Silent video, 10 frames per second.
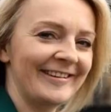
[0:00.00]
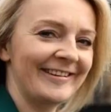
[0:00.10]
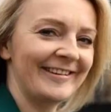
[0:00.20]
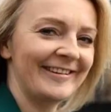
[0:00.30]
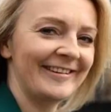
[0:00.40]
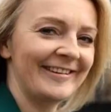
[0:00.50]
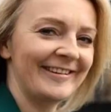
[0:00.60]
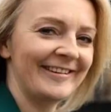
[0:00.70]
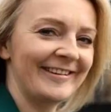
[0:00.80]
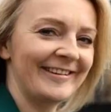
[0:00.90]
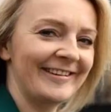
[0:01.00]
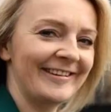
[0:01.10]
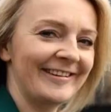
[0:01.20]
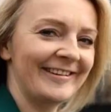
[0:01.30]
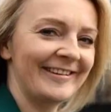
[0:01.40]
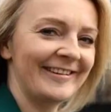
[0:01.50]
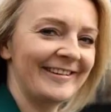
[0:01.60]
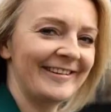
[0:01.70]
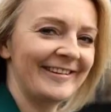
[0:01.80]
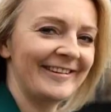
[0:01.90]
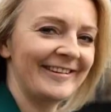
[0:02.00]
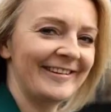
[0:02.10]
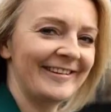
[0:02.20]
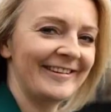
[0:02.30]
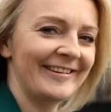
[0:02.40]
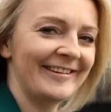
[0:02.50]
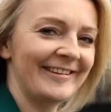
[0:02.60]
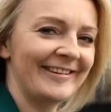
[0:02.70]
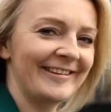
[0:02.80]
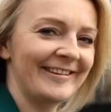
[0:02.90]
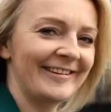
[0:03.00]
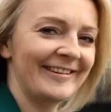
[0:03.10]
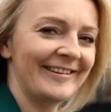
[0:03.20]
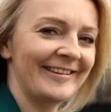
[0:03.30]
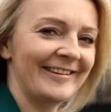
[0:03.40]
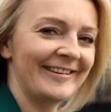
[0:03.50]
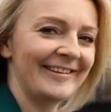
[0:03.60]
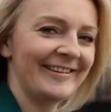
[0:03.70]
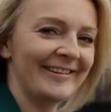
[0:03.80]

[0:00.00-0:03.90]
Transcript: [no speech]